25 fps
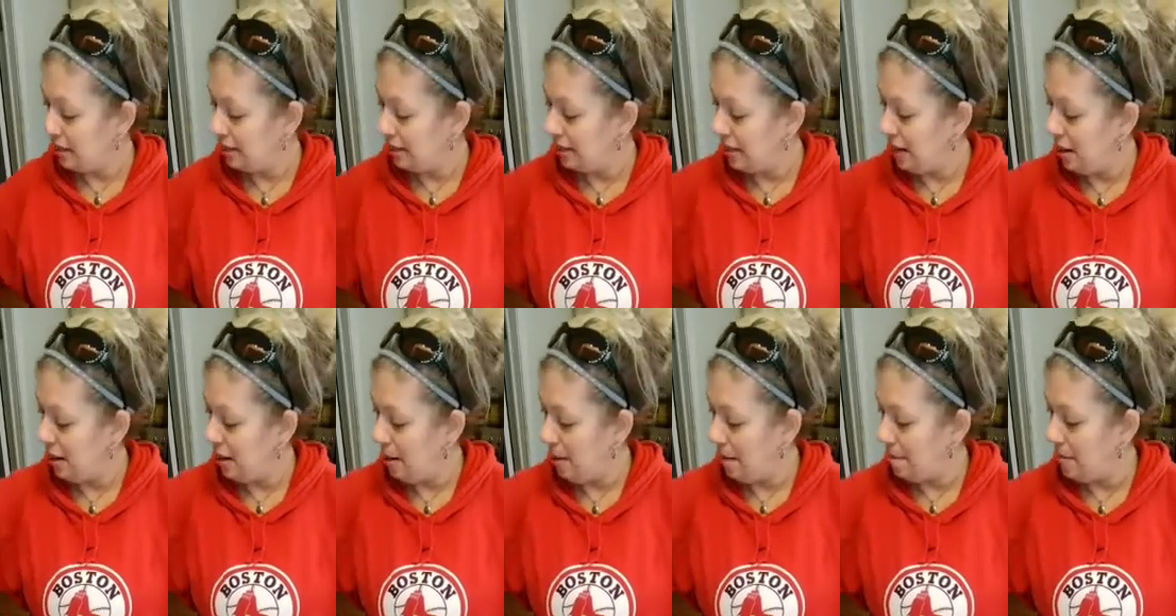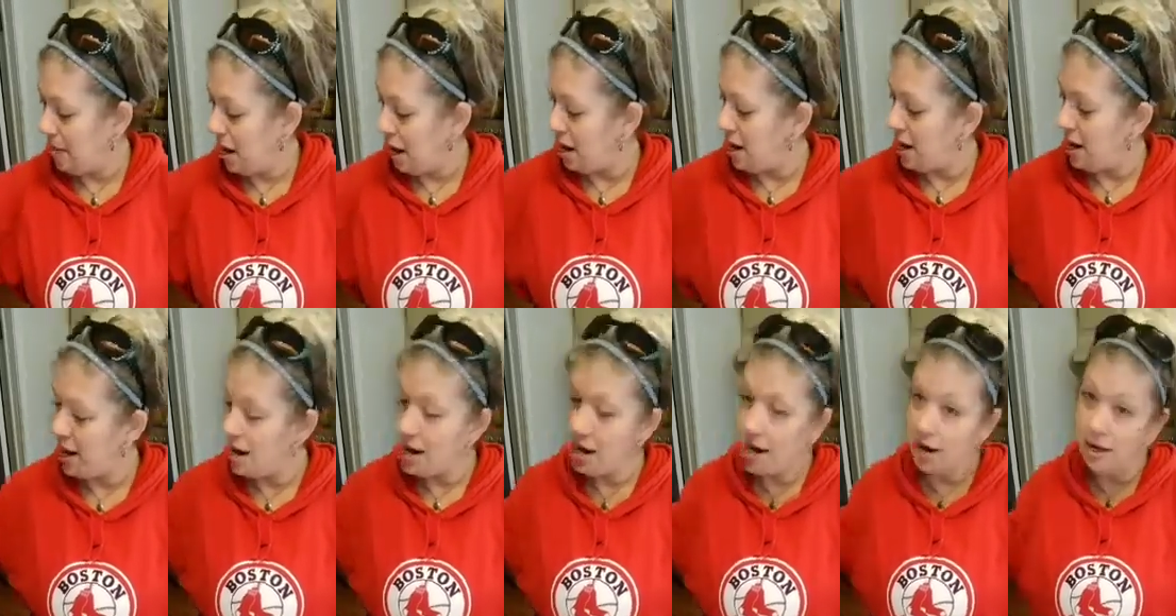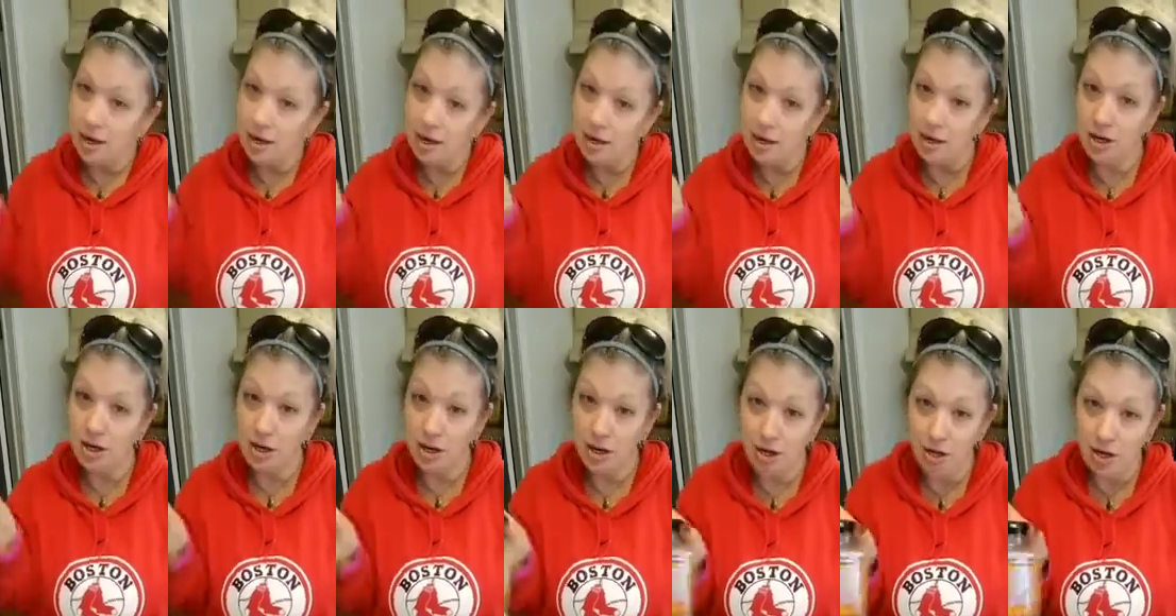some
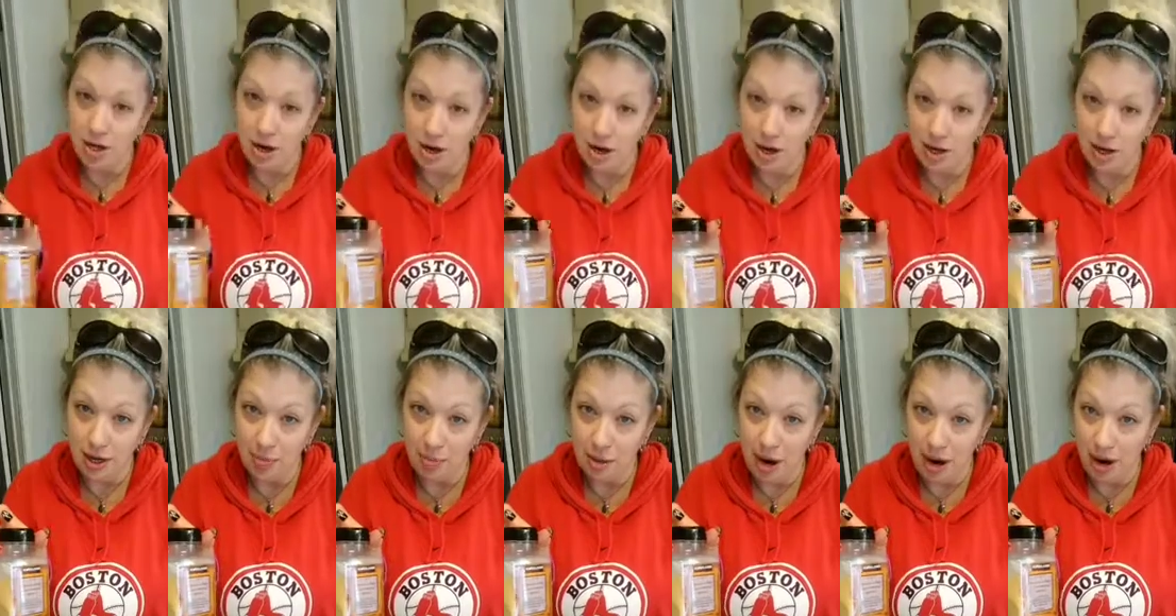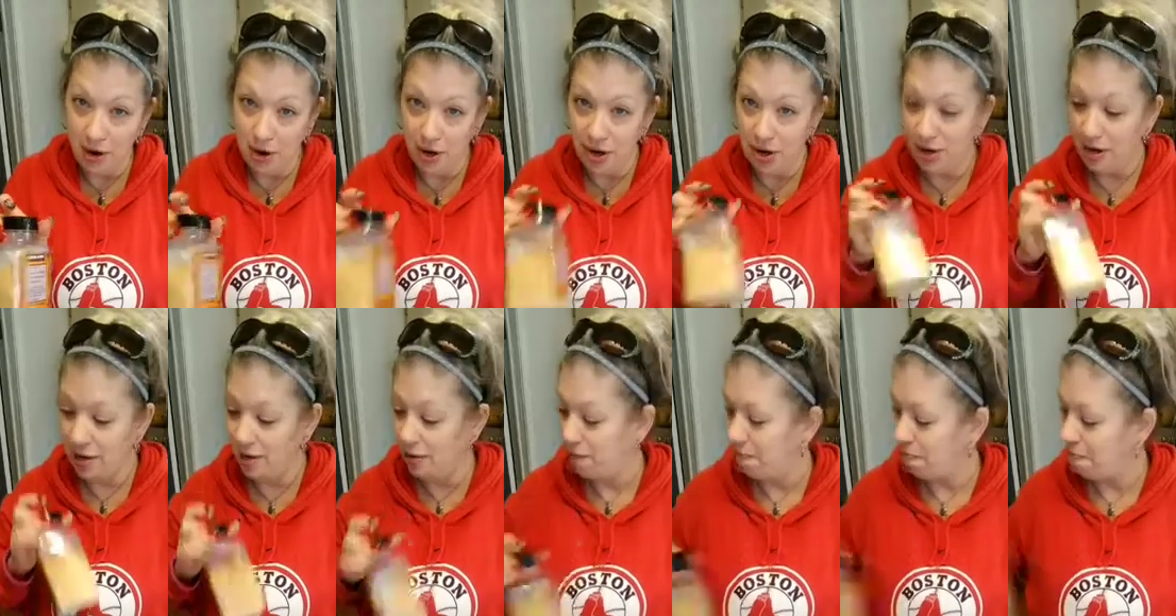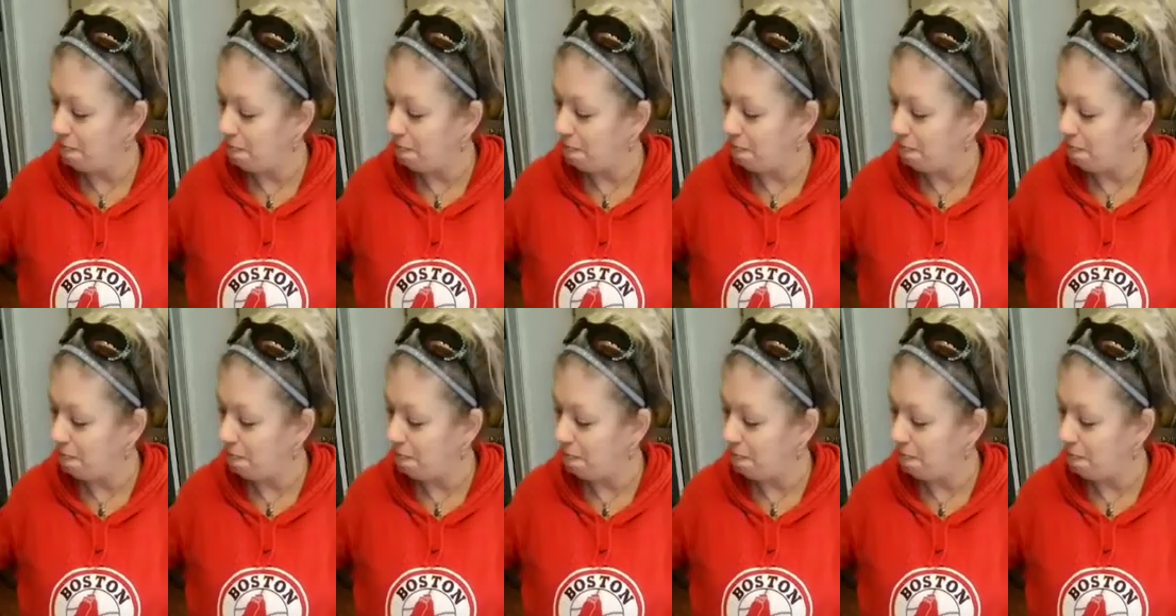garlic powder,